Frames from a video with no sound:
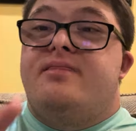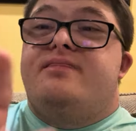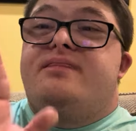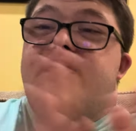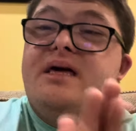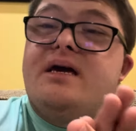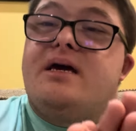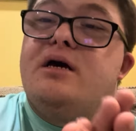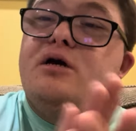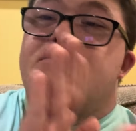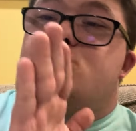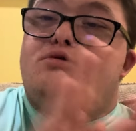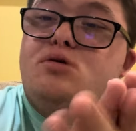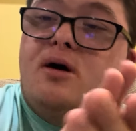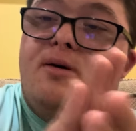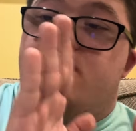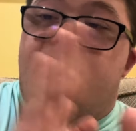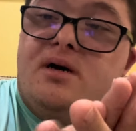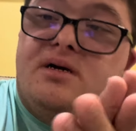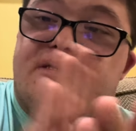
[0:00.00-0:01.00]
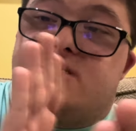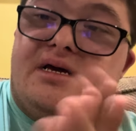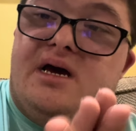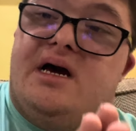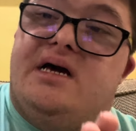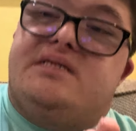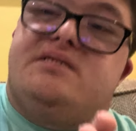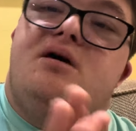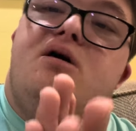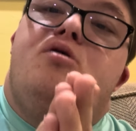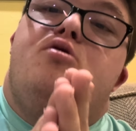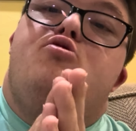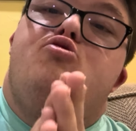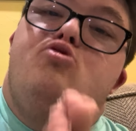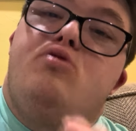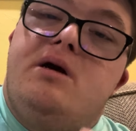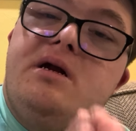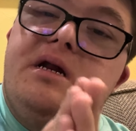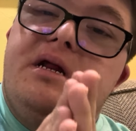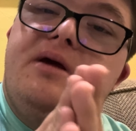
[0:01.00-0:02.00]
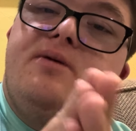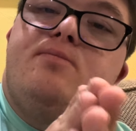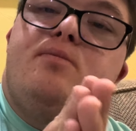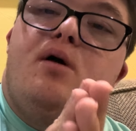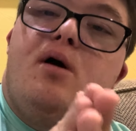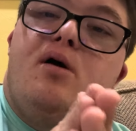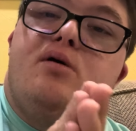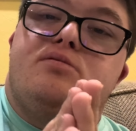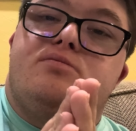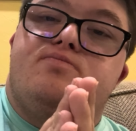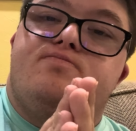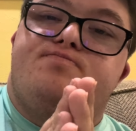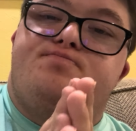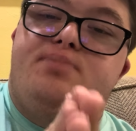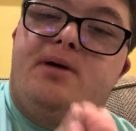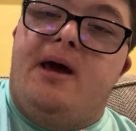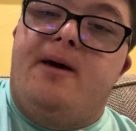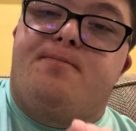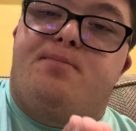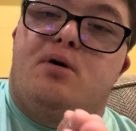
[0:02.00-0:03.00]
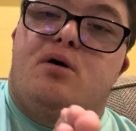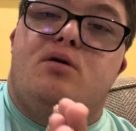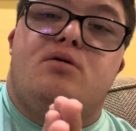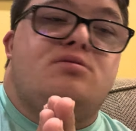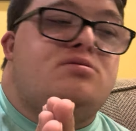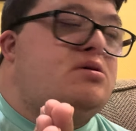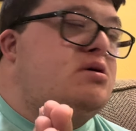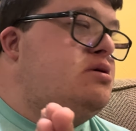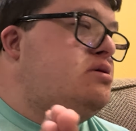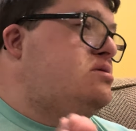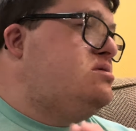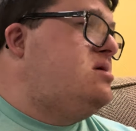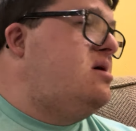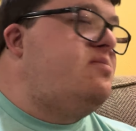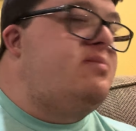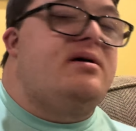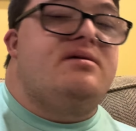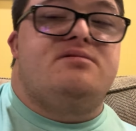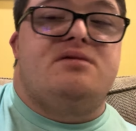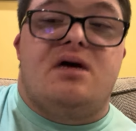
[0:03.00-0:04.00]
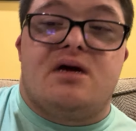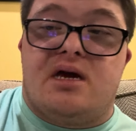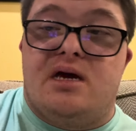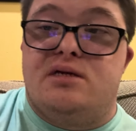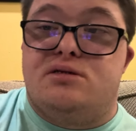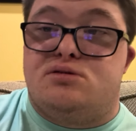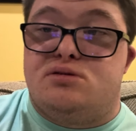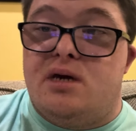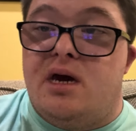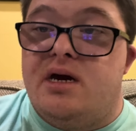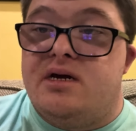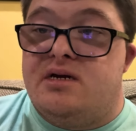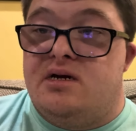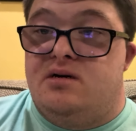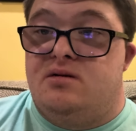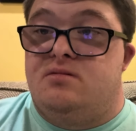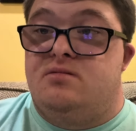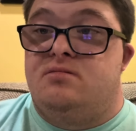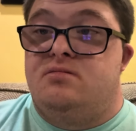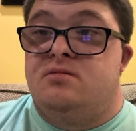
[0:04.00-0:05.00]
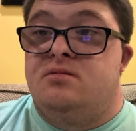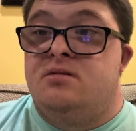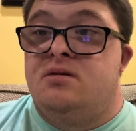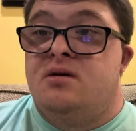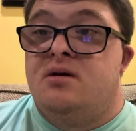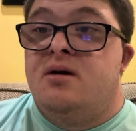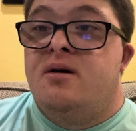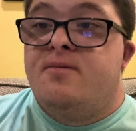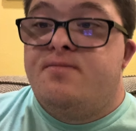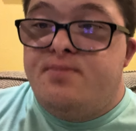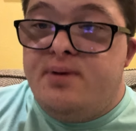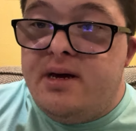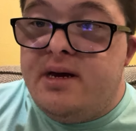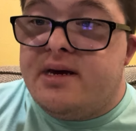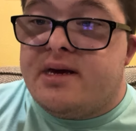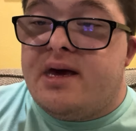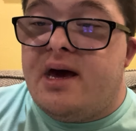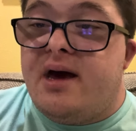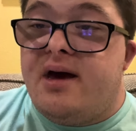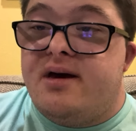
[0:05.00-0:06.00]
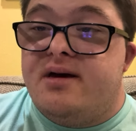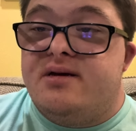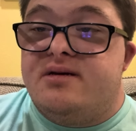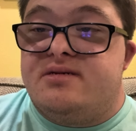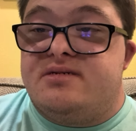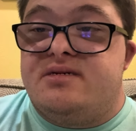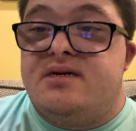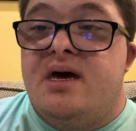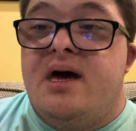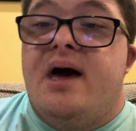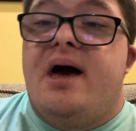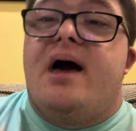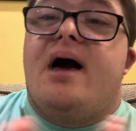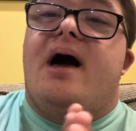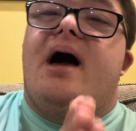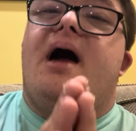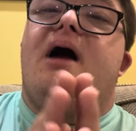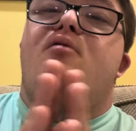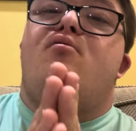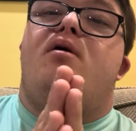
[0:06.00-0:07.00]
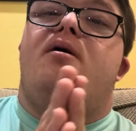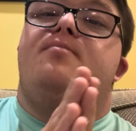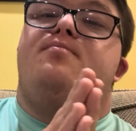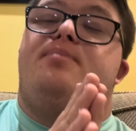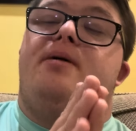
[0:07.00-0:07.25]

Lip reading: Thank you so much, guys. We need more people to see my second channel. Because I want